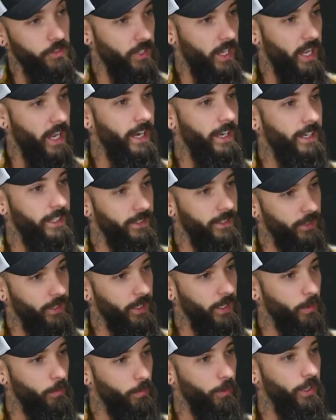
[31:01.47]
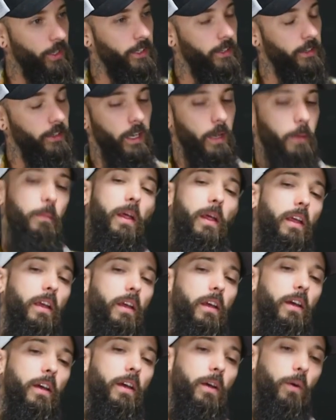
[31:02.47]
signed, and they're going to play here tonight. I'm like,
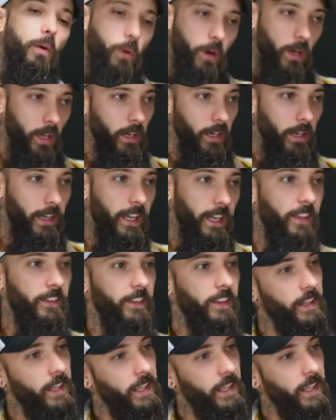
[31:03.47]
what? And then,